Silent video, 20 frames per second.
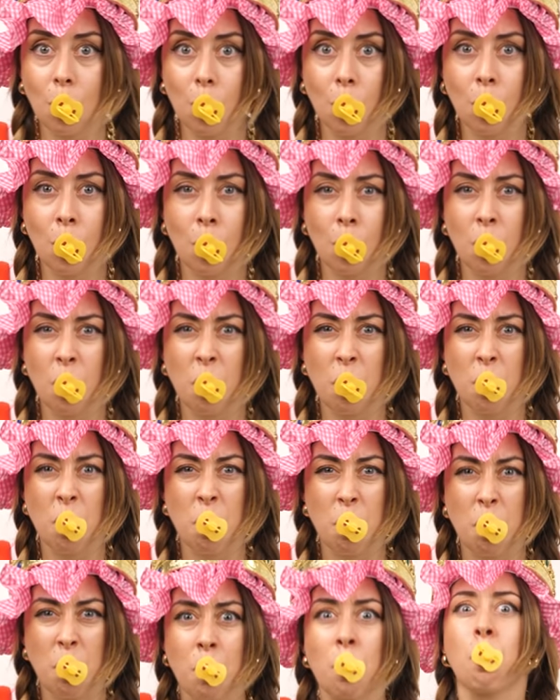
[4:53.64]

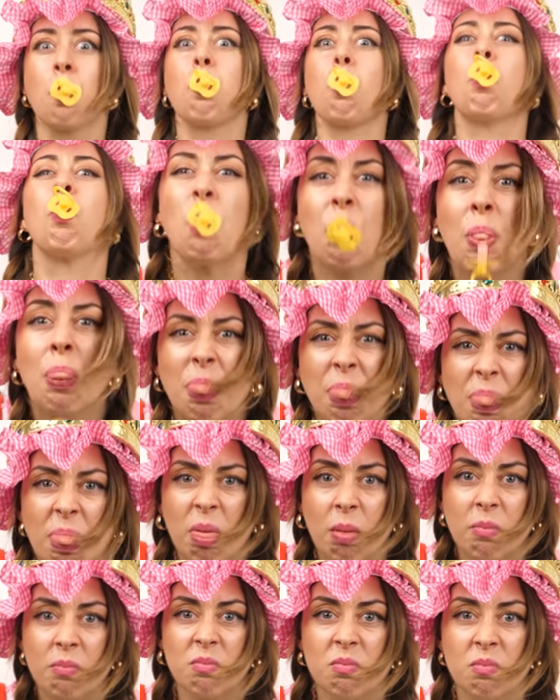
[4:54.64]
Ah, she looks just
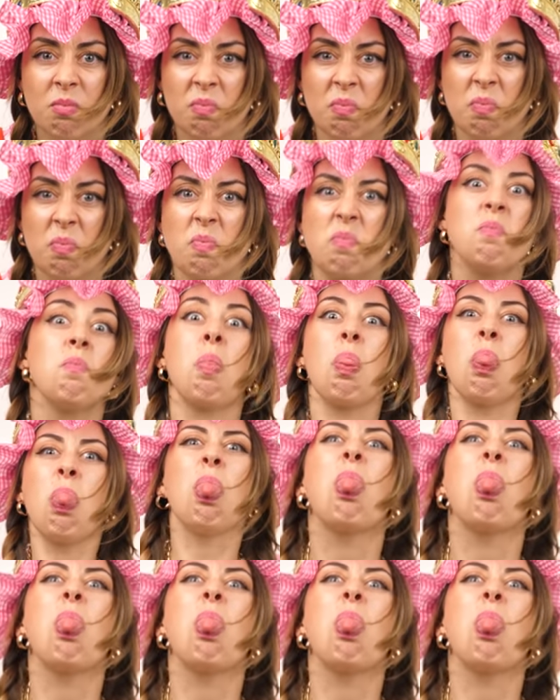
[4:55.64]
like me.